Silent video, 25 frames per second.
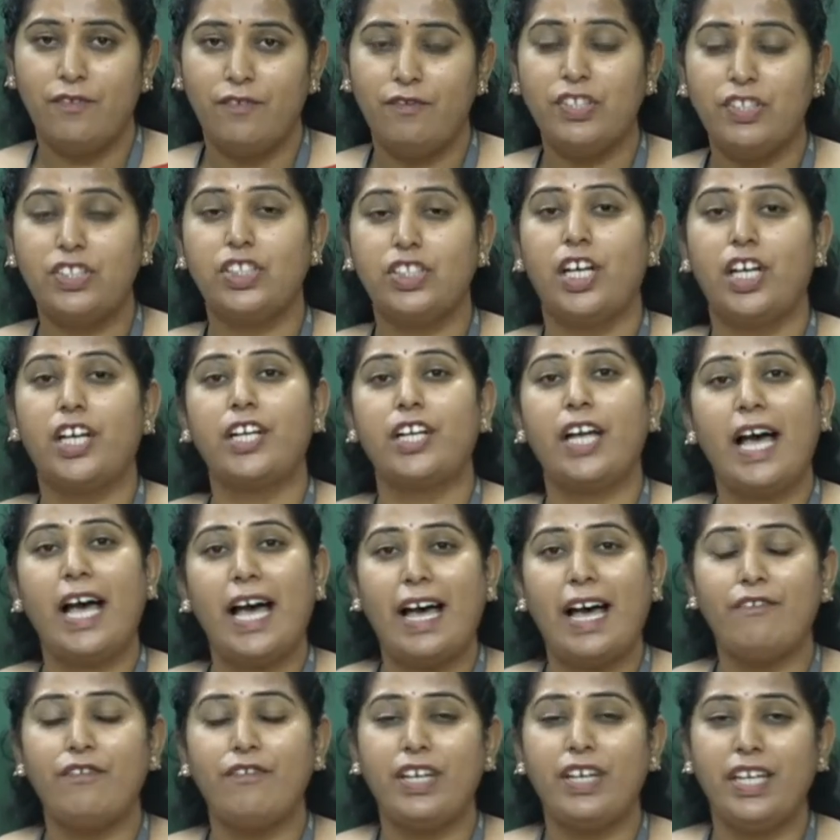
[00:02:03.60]
which are
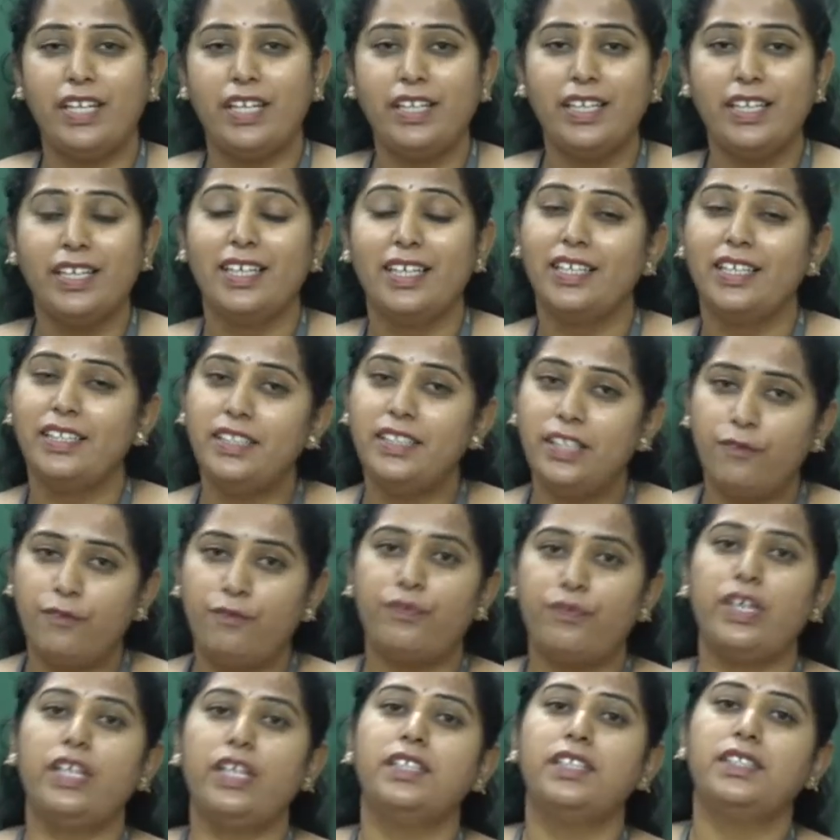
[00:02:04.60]
having
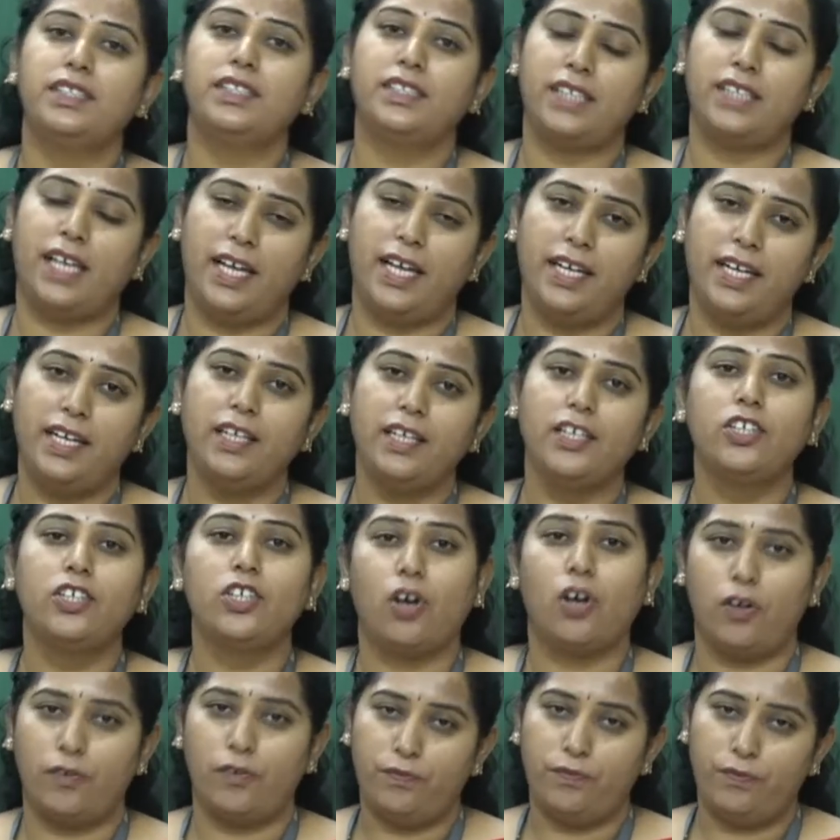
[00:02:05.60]
different style
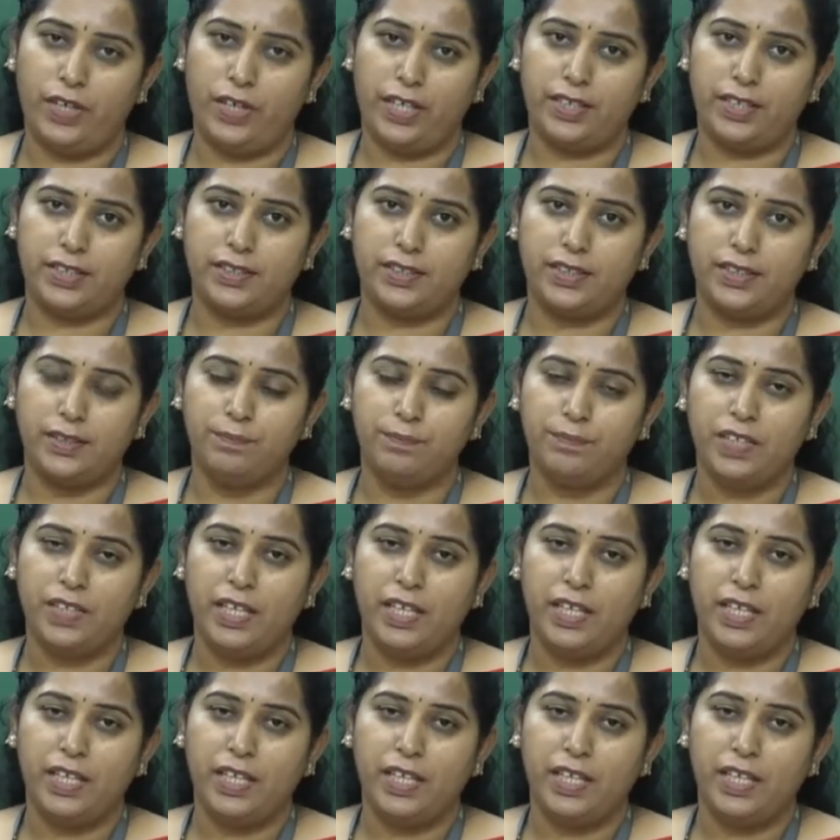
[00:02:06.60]
conflicts.